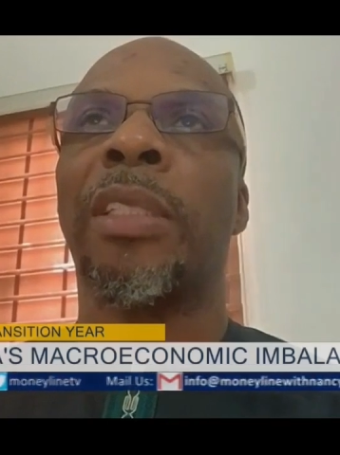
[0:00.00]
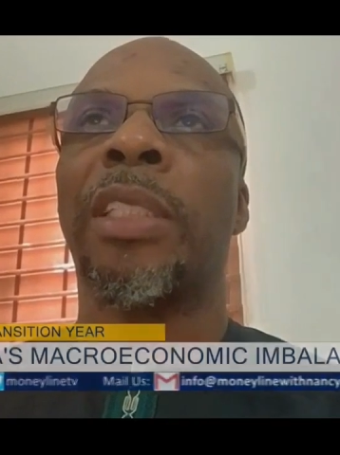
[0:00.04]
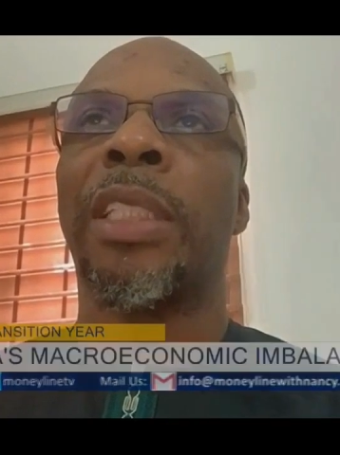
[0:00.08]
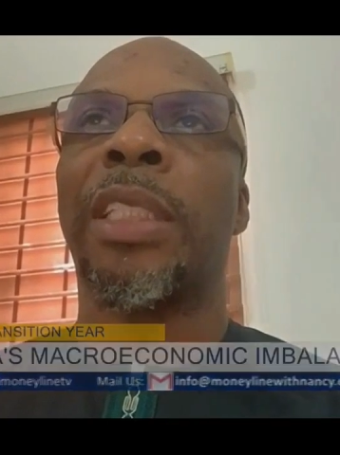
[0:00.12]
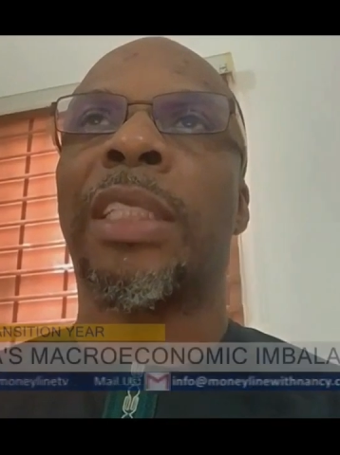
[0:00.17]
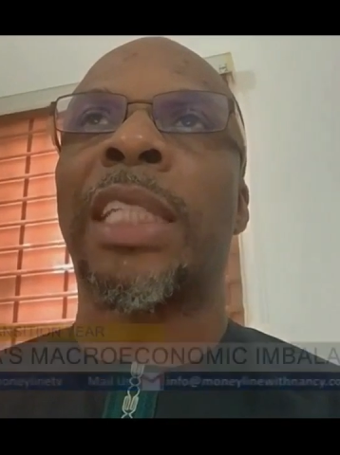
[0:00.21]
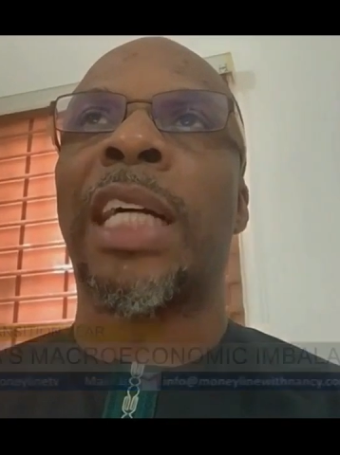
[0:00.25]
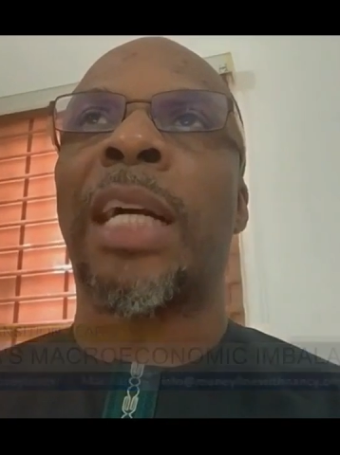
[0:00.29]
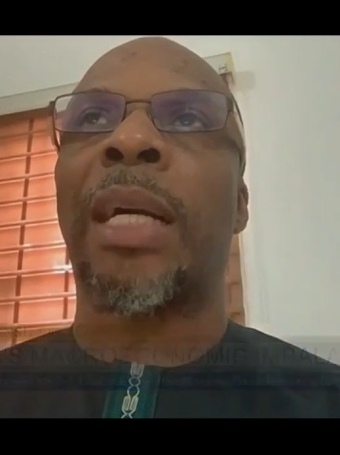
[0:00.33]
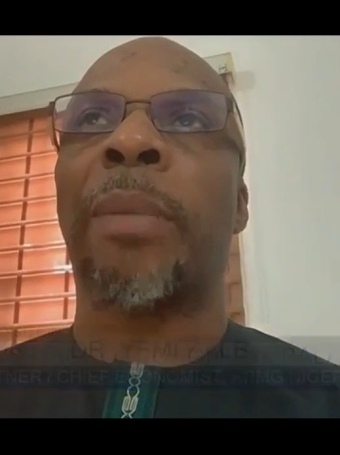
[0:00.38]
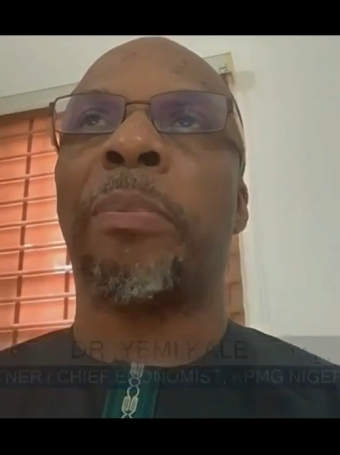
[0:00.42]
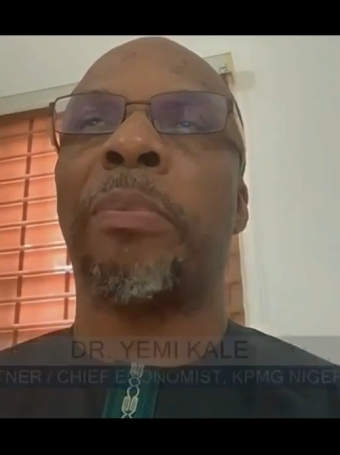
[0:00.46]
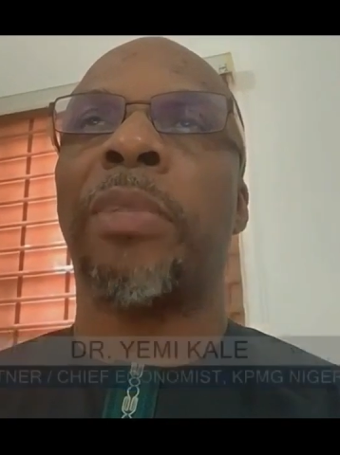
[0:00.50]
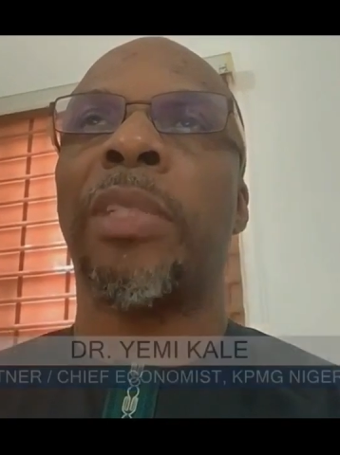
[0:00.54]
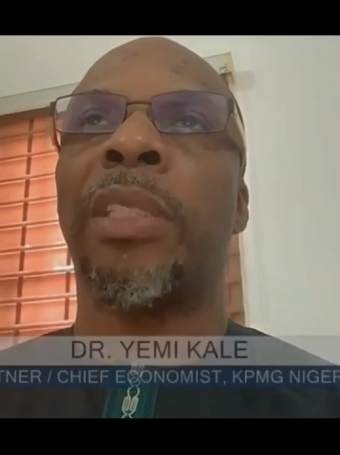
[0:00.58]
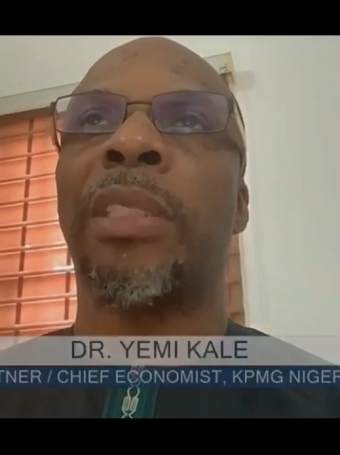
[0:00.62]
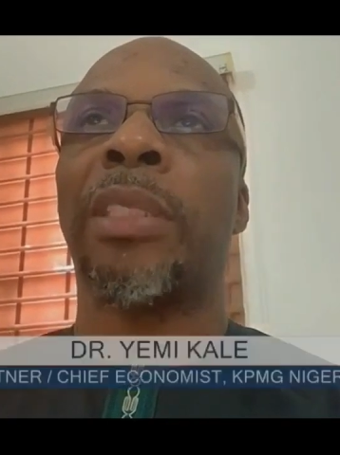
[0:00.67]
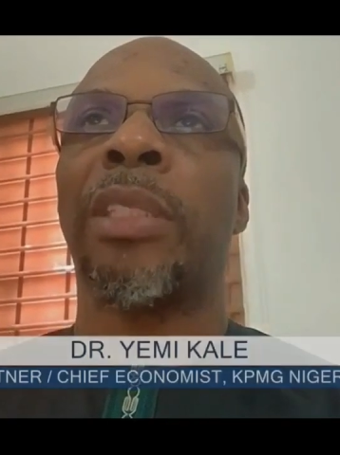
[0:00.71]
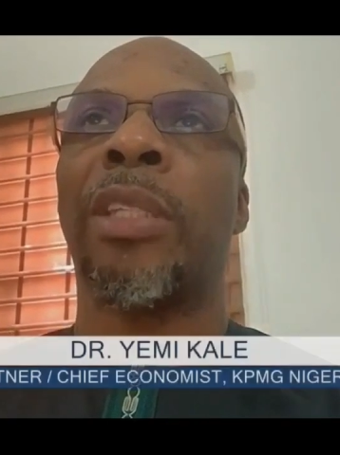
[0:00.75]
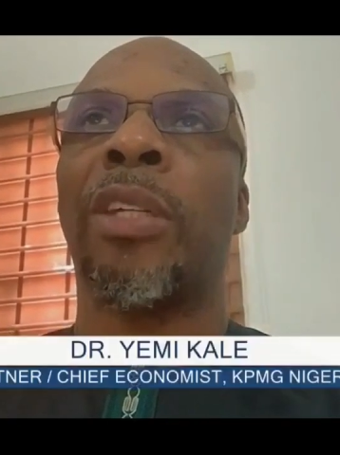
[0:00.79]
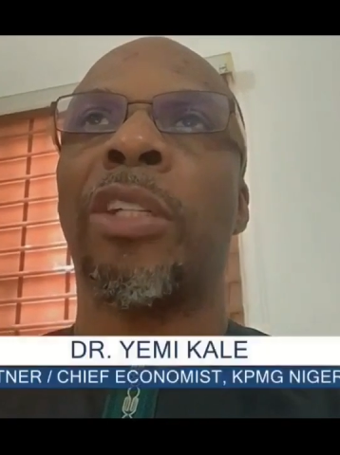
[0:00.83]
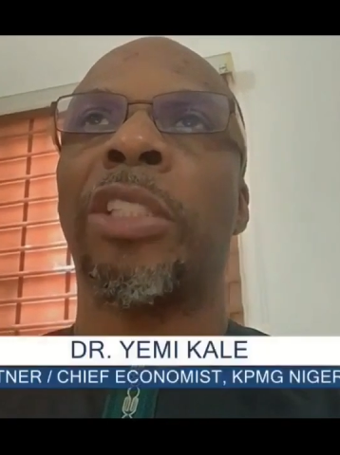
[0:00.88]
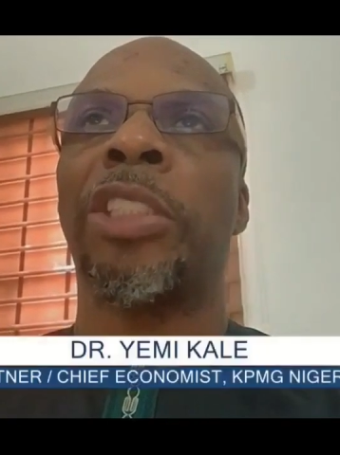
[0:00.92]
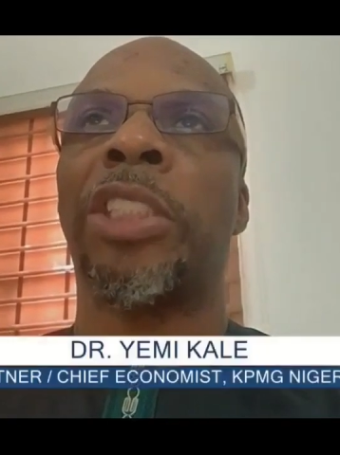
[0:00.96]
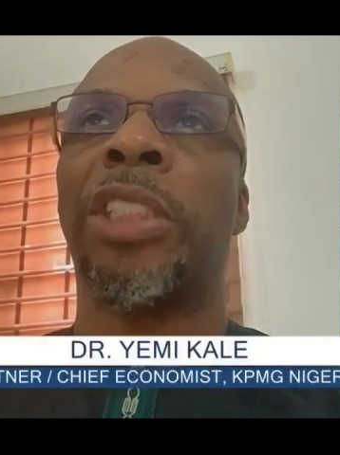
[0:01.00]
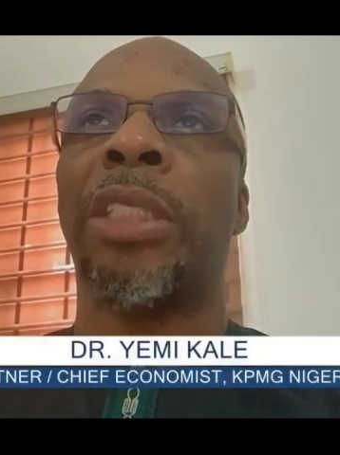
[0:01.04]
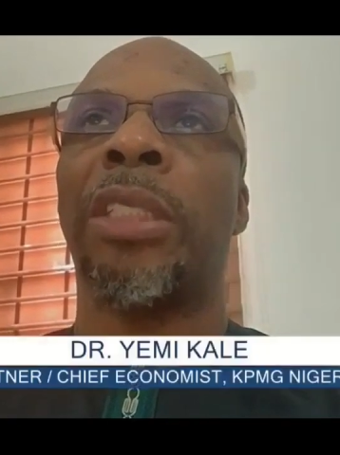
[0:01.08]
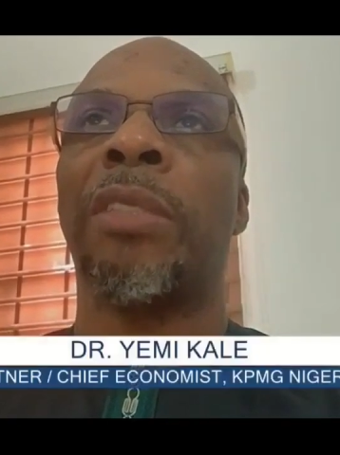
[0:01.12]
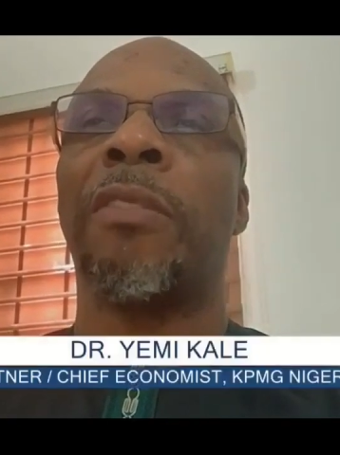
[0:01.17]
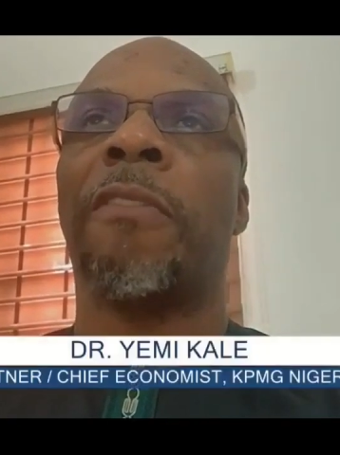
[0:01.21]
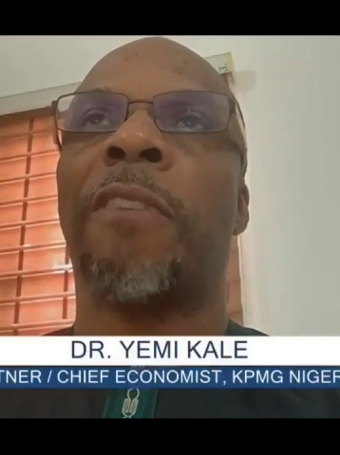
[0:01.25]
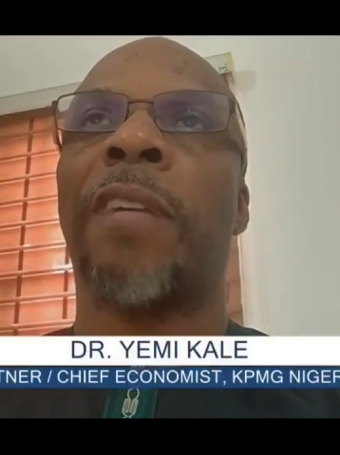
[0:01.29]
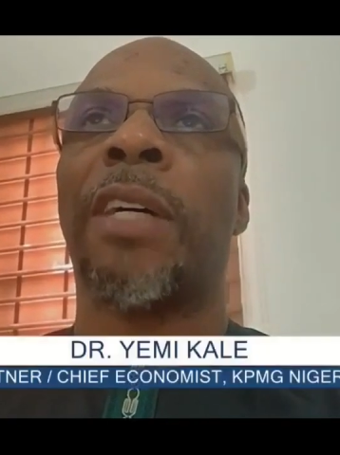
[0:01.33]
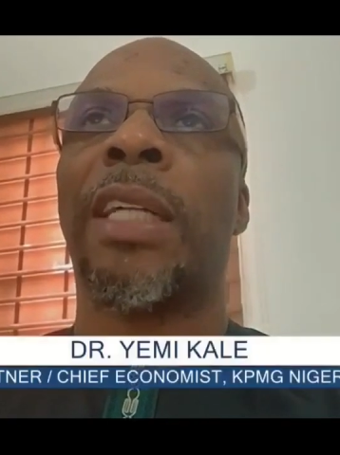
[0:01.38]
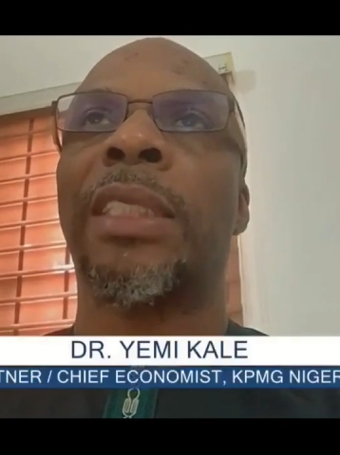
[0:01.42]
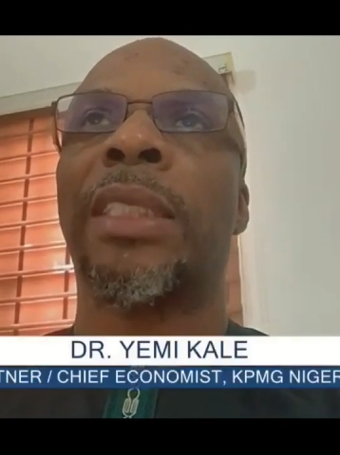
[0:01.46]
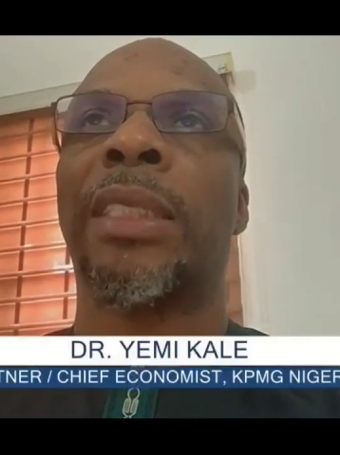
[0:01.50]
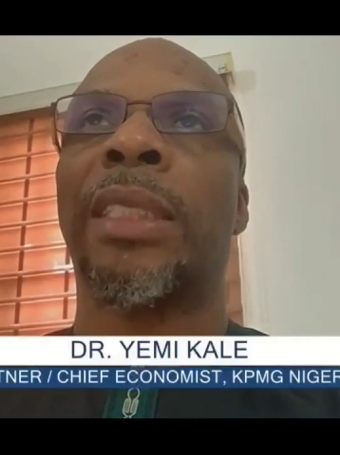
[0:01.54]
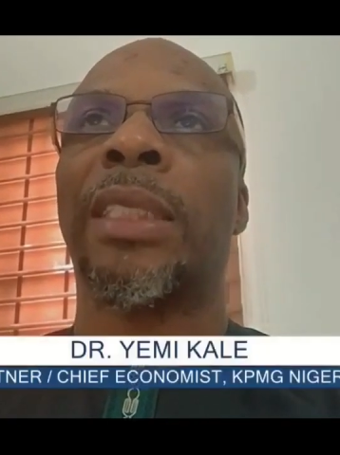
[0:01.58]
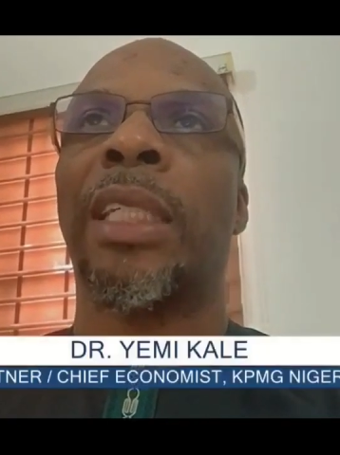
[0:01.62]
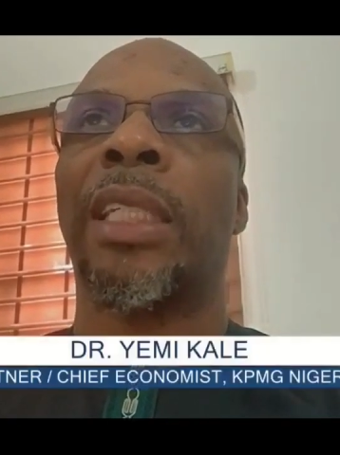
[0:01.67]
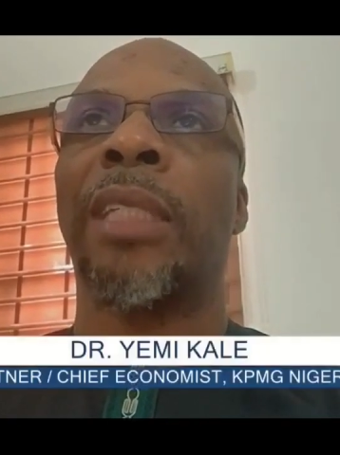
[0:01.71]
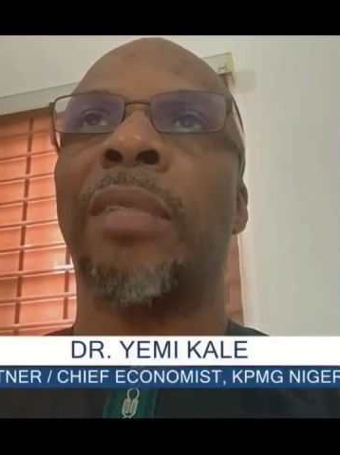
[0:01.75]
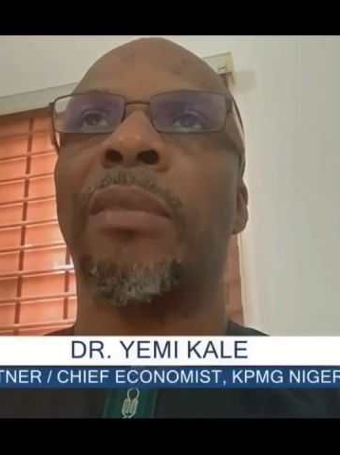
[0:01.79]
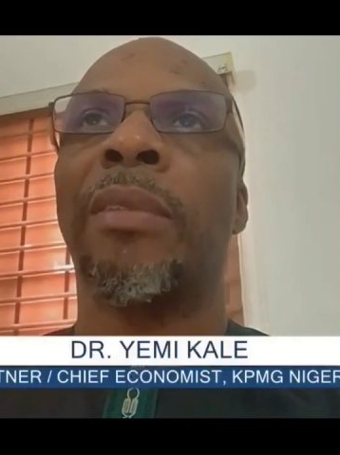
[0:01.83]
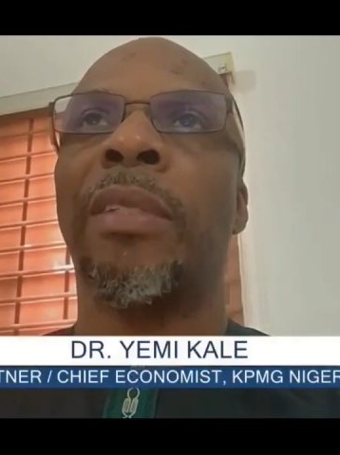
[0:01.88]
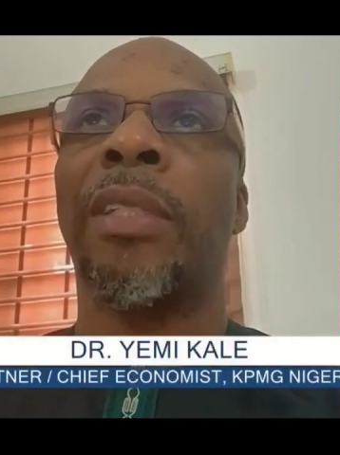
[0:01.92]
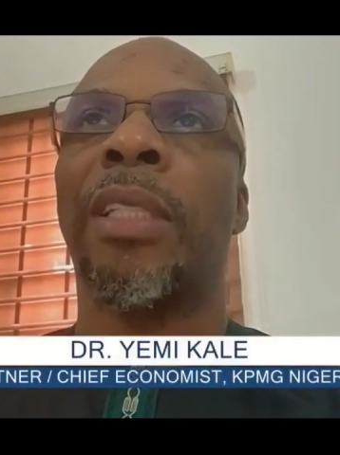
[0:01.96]
tap is gushing faster
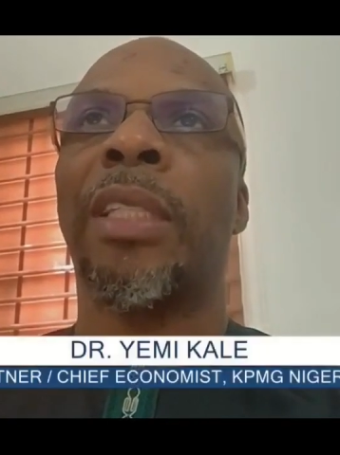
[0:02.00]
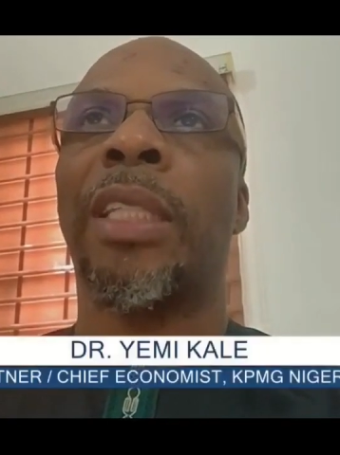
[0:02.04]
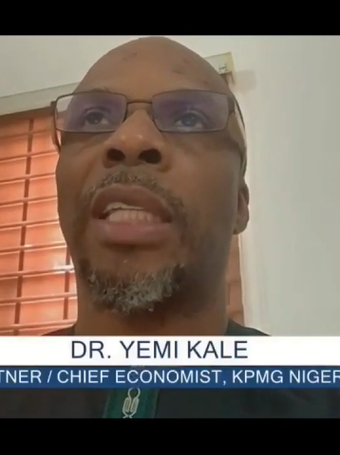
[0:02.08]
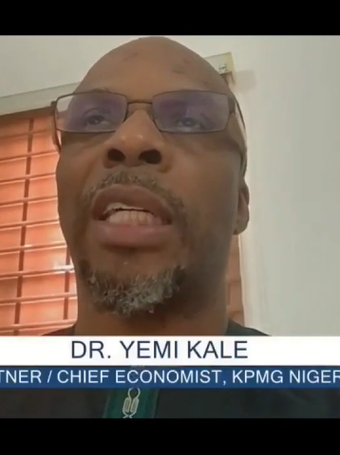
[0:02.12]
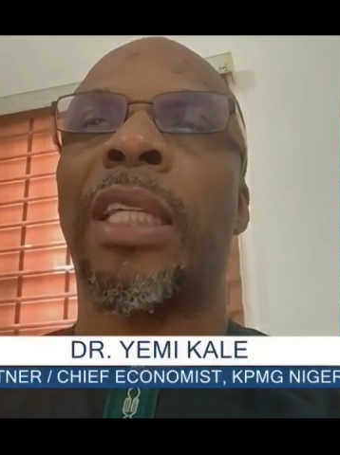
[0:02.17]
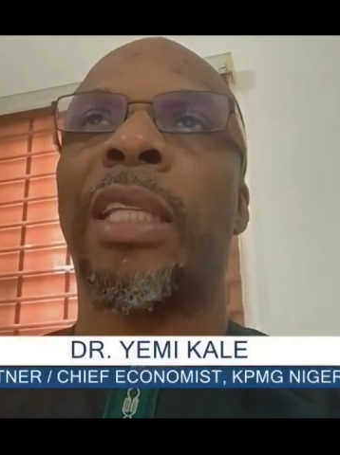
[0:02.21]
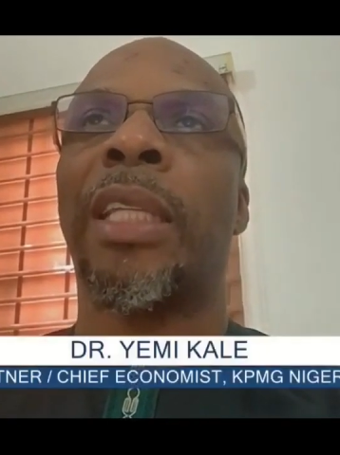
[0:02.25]
than the